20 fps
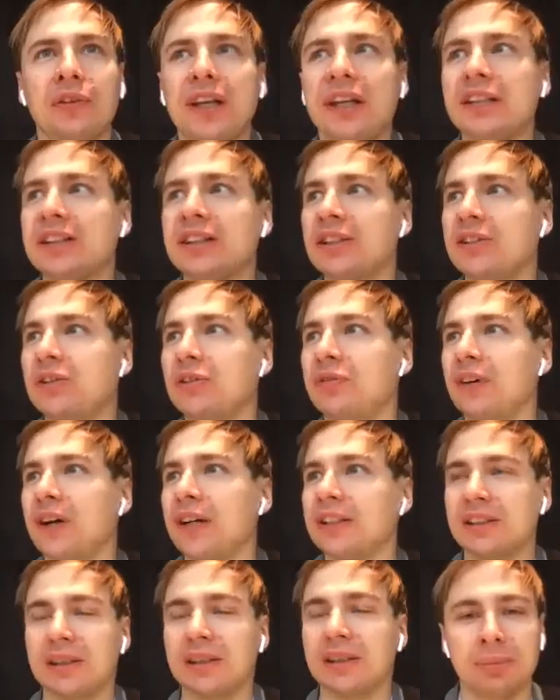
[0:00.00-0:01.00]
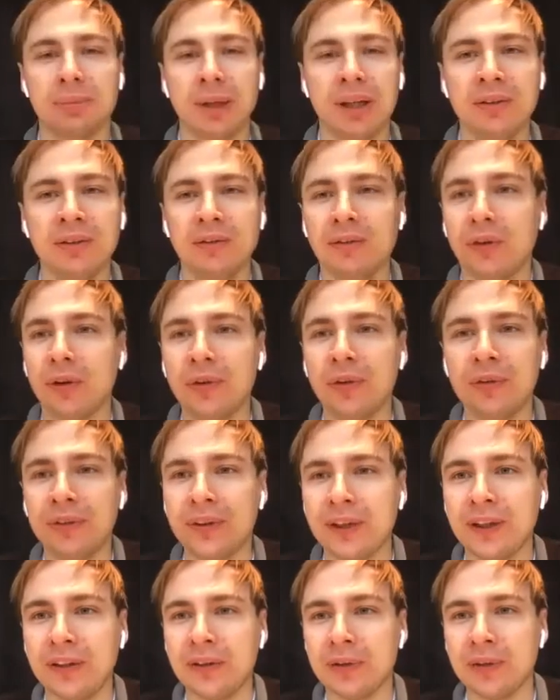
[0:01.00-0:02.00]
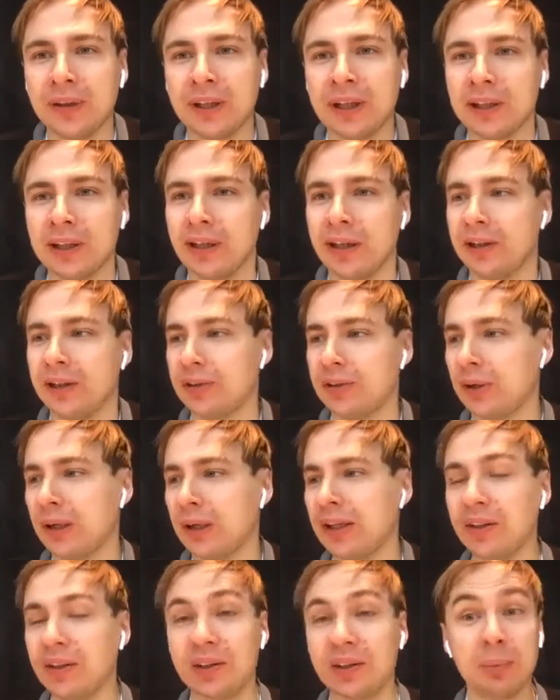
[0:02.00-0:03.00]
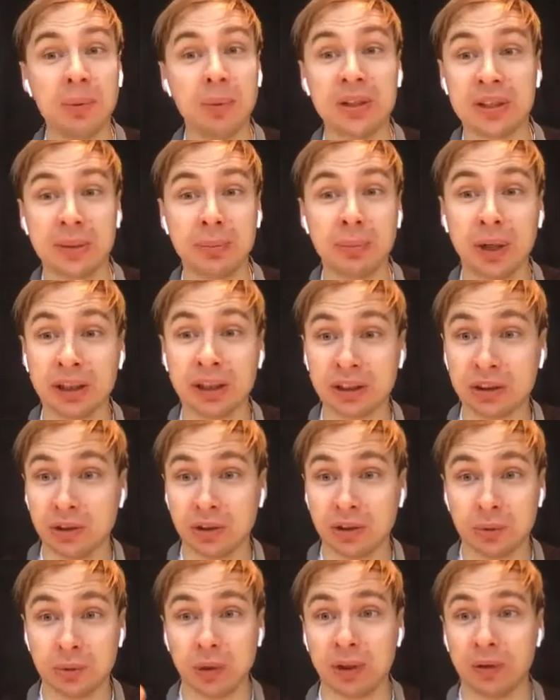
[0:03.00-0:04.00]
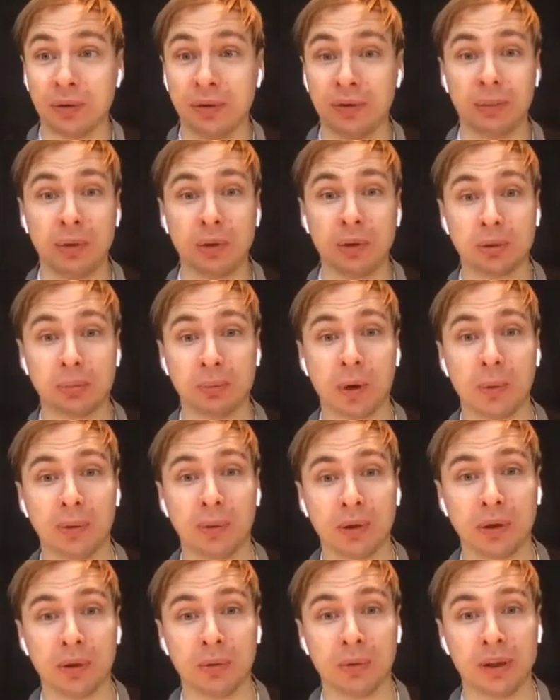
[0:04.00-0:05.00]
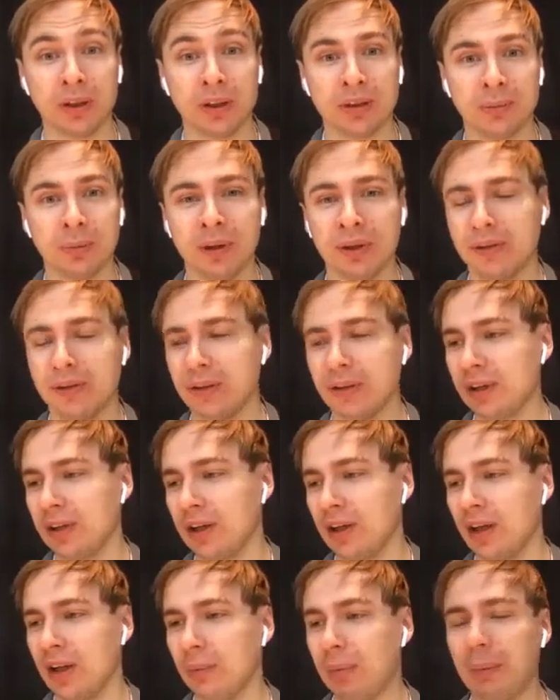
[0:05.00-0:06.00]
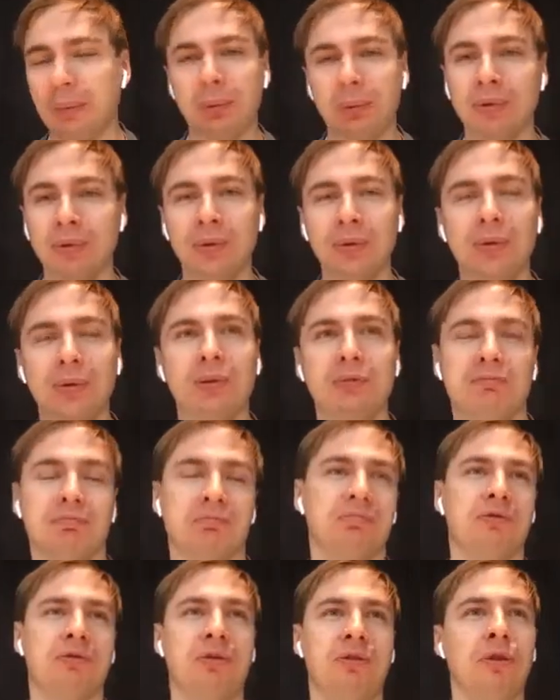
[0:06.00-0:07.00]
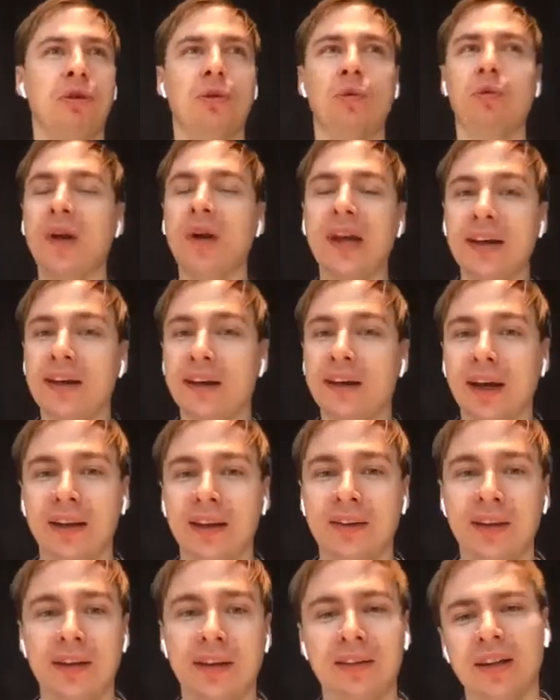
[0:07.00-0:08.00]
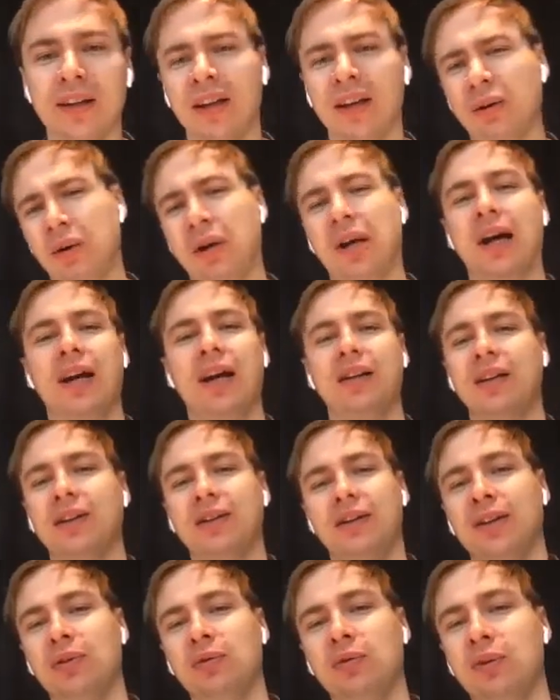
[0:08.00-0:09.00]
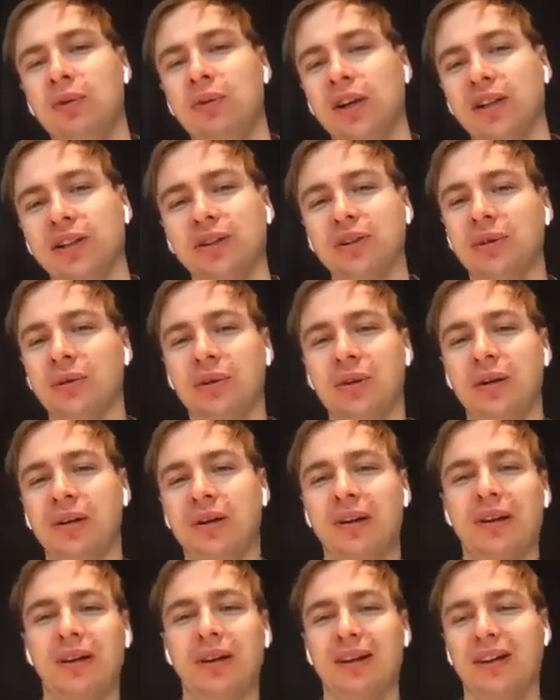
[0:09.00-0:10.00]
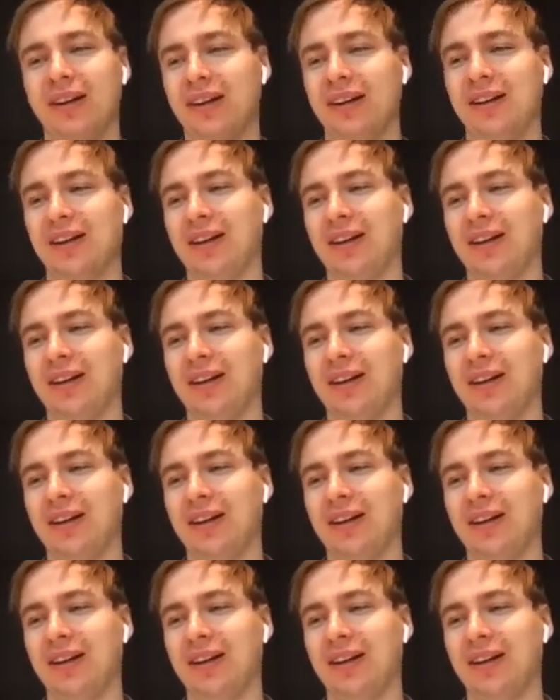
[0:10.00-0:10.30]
kind of easy to find some info on the internet, like training the PC muscle is one of the most popular ones. But people do it for a week and then nothing works, or